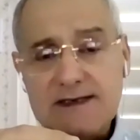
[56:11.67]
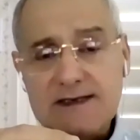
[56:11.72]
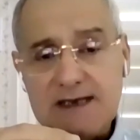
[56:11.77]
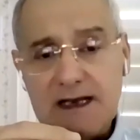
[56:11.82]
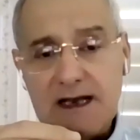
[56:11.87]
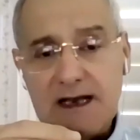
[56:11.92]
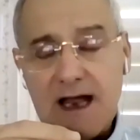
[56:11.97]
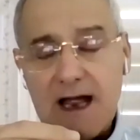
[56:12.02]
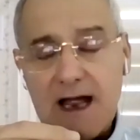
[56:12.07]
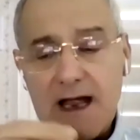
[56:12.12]

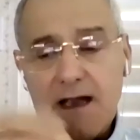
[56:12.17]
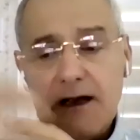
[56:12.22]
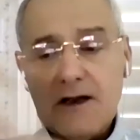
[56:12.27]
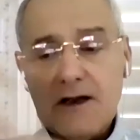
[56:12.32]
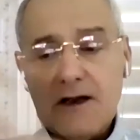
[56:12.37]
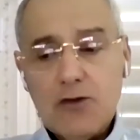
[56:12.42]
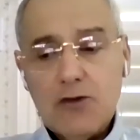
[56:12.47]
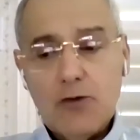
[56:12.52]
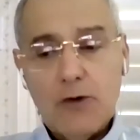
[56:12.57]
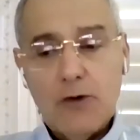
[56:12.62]
Sina
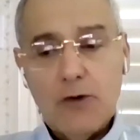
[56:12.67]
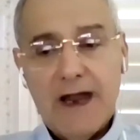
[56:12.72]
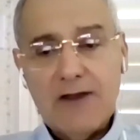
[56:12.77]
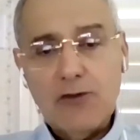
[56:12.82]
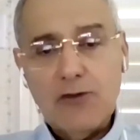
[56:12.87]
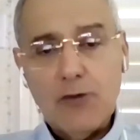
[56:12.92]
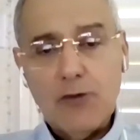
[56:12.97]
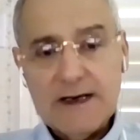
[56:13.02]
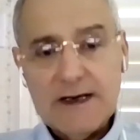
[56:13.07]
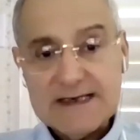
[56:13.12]
to
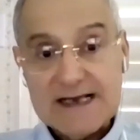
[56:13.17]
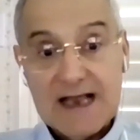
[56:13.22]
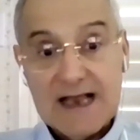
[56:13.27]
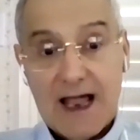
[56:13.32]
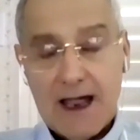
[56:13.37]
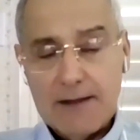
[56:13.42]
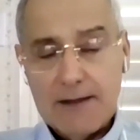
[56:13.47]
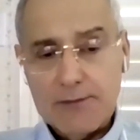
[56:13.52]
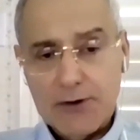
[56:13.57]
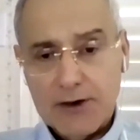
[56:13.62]
get to his
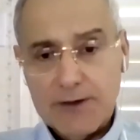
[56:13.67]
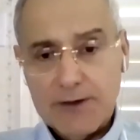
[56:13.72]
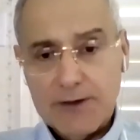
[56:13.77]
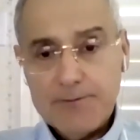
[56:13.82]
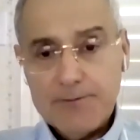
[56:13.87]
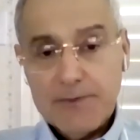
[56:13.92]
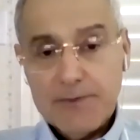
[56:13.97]
library.